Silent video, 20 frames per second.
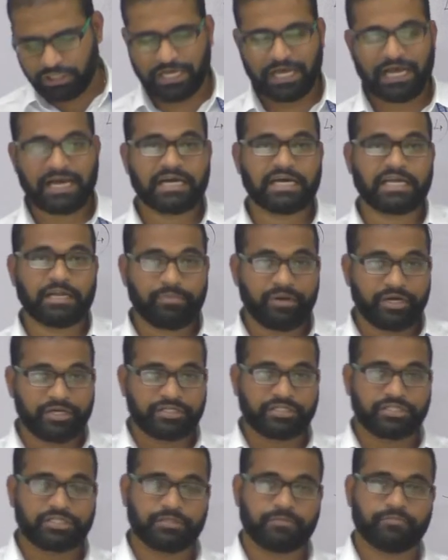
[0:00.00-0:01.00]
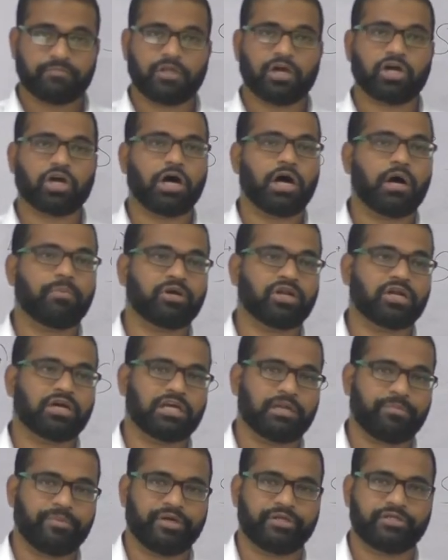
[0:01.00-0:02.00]
the agreement, a common
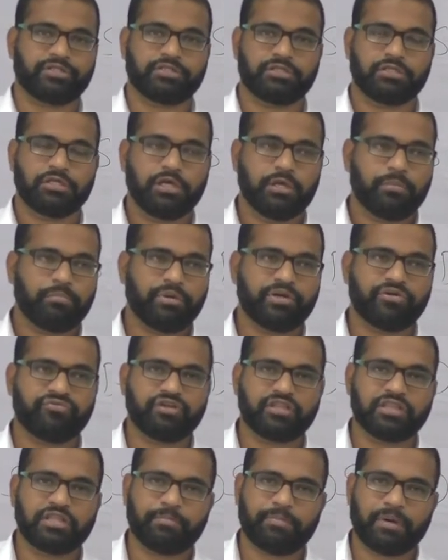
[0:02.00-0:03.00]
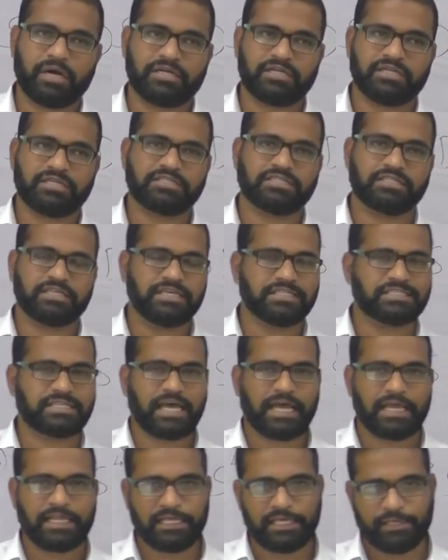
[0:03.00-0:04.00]
agreement between the parties is
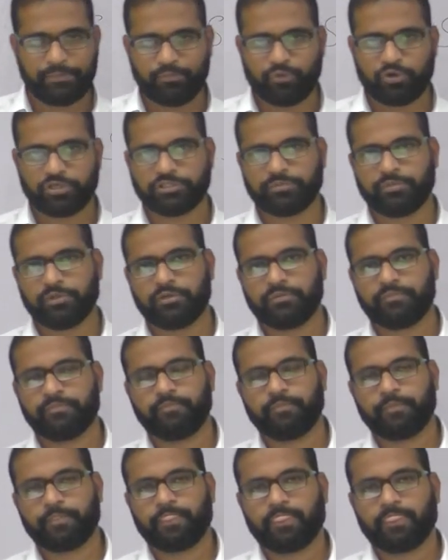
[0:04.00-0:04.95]
highly impossible